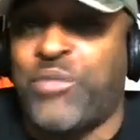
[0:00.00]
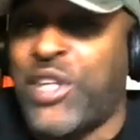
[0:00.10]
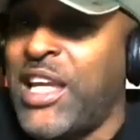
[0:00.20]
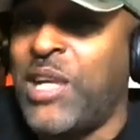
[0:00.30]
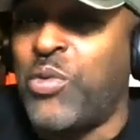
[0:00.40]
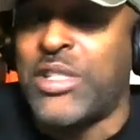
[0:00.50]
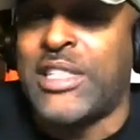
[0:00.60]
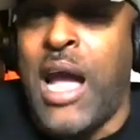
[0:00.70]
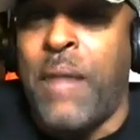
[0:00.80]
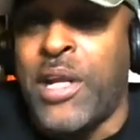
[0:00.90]
King was
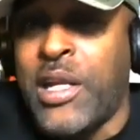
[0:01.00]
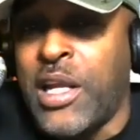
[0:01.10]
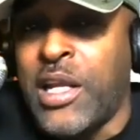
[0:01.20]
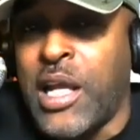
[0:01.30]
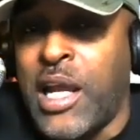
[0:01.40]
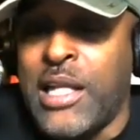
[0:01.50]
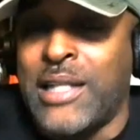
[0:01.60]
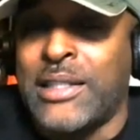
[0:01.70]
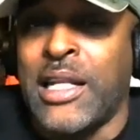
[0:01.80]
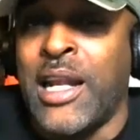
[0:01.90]
dominant in the
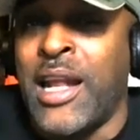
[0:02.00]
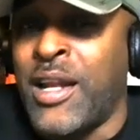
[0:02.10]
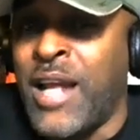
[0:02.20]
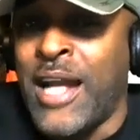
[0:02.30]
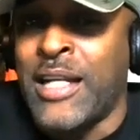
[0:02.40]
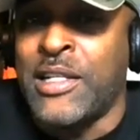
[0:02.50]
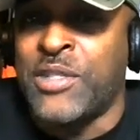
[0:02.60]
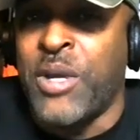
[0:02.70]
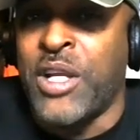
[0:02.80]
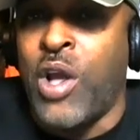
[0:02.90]
80s and in the 90s, man.